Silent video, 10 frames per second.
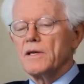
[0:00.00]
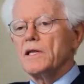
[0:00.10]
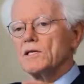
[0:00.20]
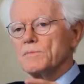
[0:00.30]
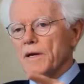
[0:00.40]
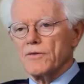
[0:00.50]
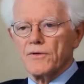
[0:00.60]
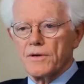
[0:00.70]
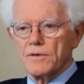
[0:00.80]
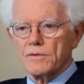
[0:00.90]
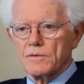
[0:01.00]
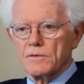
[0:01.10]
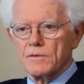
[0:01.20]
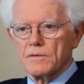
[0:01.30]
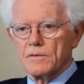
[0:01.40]
need this money in 3 years?
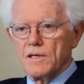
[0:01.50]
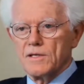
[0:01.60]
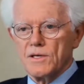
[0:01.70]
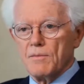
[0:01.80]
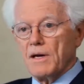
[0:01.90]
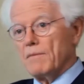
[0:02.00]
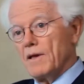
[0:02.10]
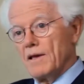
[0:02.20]
So my